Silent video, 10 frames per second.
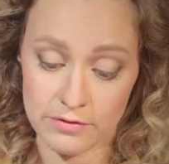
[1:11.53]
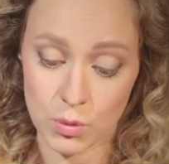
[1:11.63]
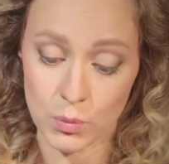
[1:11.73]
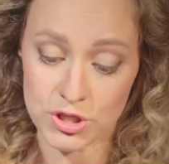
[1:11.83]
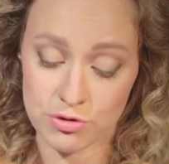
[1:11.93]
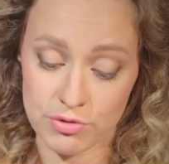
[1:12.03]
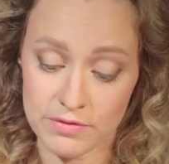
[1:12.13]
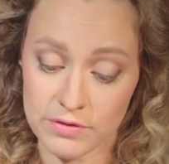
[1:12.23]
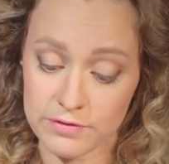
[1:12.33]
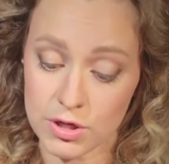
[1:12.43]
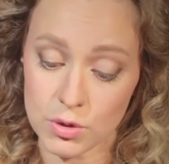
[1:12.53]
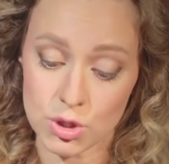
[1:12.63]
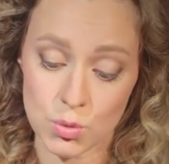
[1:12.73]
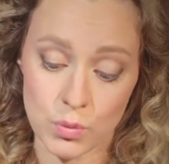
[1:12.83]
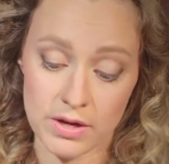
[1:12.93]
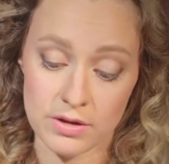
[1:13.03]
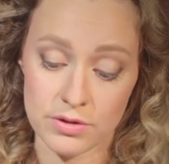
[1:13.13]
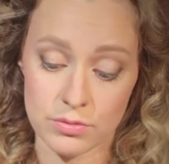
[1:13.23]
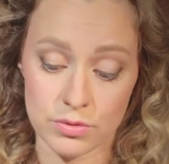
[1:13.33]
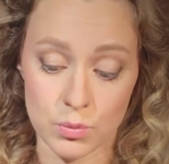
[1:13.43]
from which a river flowed away
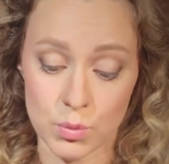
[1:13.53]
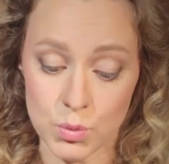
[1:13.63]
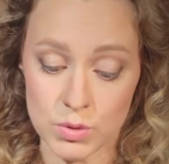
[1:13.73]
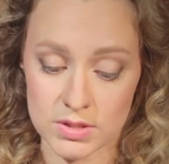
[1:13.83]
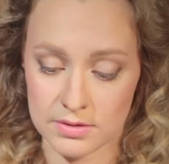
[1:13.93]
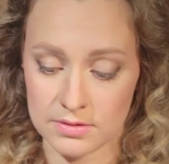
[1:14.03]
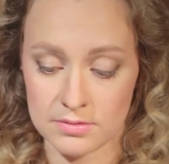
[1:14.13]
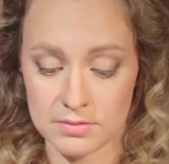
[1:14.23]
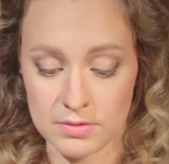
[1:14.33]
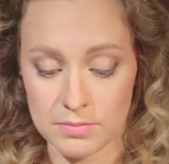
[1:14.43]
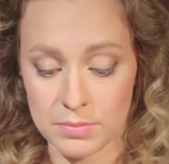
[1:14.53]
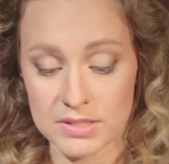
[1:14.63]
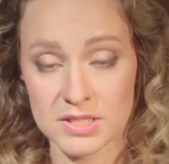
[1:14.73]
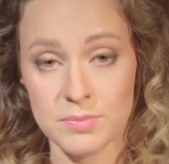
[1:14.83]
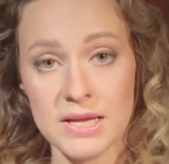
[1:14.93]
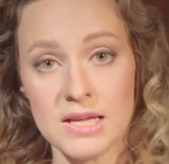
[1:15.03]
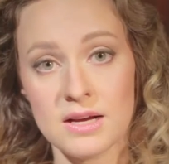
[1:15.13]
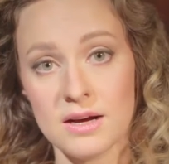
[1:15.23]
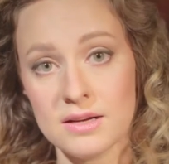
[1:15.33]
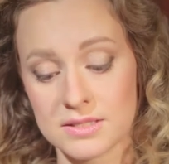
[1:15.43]
through the woods, past many
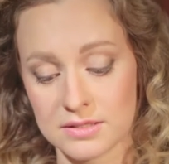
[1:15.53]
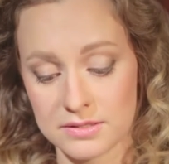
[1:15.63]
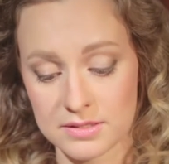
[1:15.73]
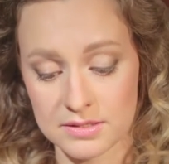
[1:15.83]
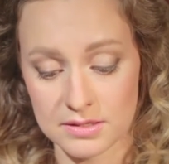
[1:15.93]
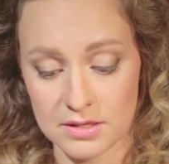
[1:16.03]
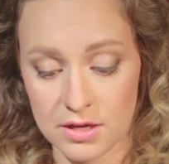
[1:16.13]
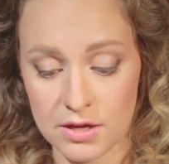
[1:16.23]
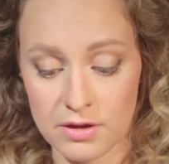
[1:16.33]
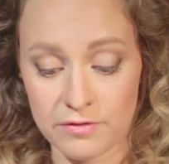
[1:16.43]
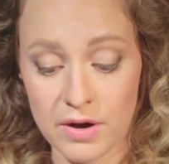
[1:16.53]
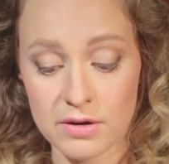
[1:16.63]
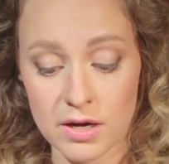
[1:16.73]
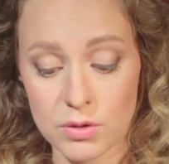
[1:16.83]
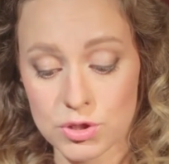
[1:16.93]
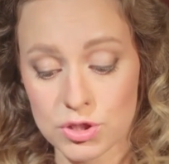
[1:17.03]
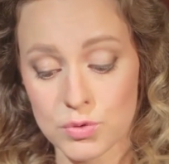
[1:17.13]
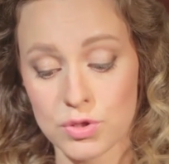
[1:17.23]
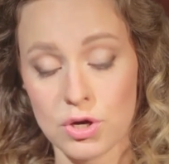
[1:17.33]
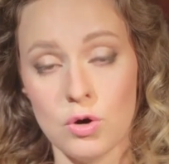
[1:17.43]
castles, far out
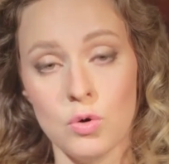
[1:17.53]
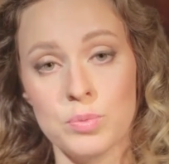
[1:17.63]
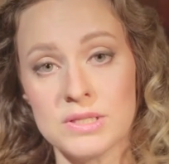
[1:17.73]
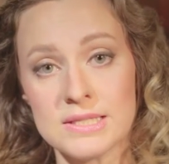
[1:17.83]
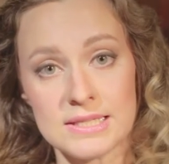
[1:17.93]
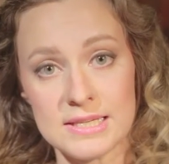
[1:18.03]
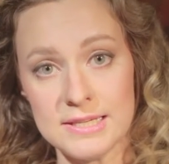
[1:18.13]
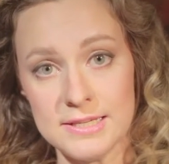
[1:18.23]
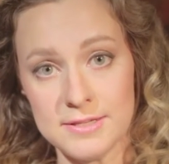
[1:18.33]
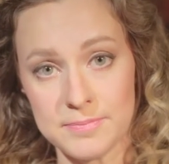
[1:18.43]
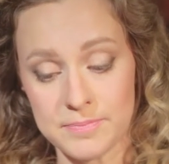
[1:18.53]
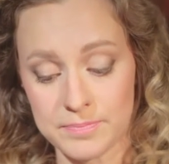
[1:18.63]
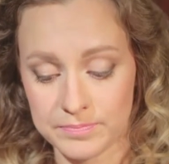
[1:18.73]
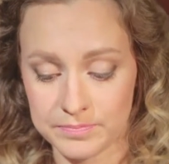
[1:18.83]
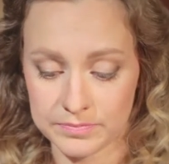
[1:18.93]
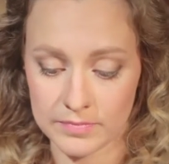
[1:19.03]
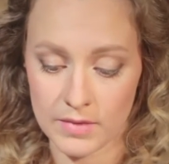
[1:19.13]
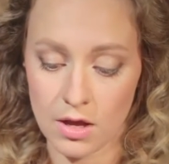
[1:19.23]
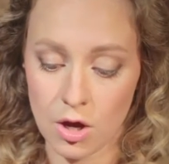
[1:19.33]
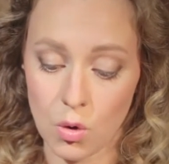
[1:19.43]
to the open sea.
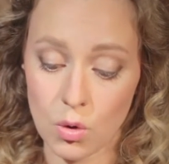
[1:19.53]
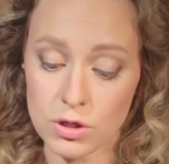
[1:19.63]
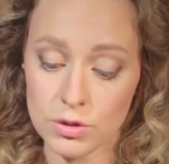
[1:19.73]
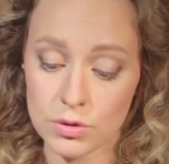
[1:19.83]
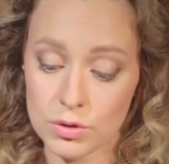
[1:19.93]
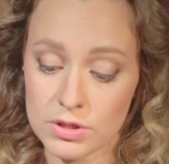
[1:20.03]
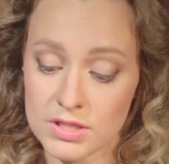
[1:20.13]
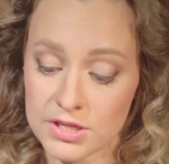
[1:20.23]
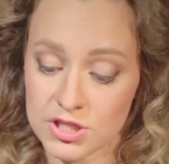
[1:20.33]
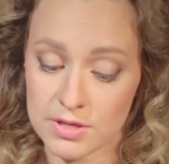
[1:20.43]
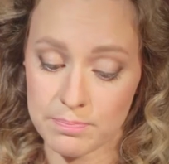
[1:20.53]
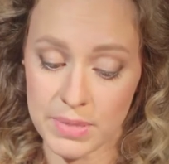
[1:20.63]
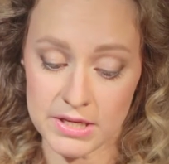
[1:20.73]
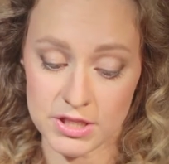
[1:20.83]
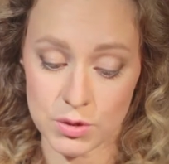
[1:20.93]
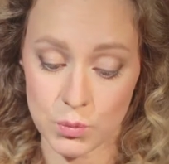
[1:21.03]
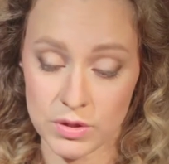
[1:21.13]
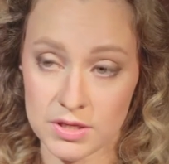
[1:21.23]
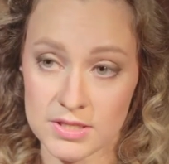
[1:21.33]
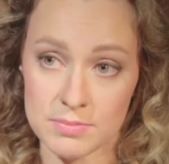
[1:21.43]
Ole Lukoje touched the painting
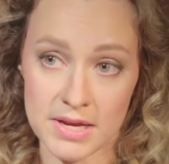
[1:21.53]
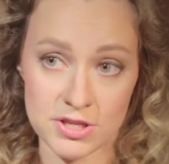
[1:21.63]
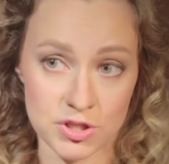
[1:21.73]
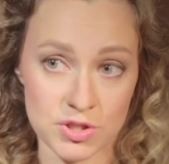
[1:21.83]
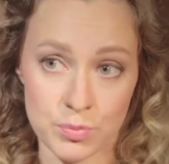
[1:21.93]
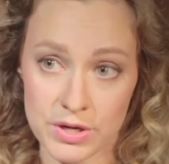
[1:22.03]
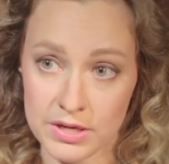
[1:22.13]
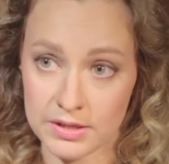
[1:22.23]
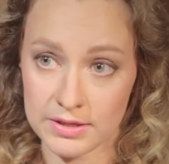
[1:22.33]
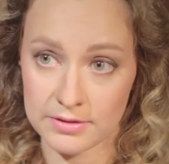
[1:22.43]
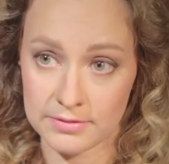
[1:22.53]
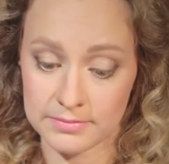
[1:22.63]
with his magic sprinkler.